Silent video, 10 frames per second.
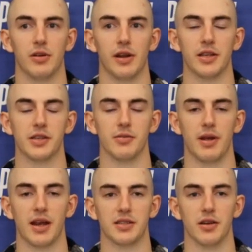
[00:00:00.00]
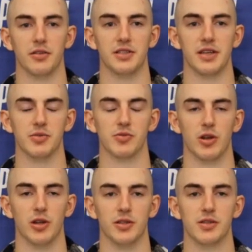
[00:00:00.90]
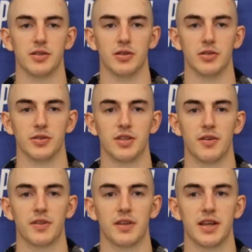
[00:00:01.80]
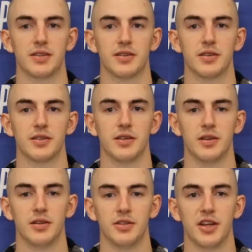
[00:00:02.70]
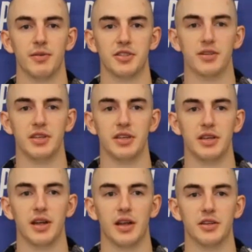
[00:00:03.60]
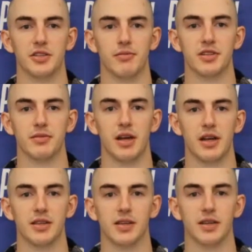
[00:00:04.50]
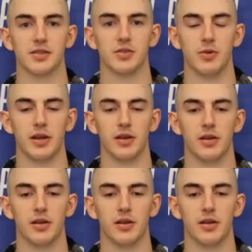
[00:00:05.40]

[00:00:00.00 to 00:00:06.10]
answering back to other teams' runs, stuff that takes championship DNA and championship mindsets to win.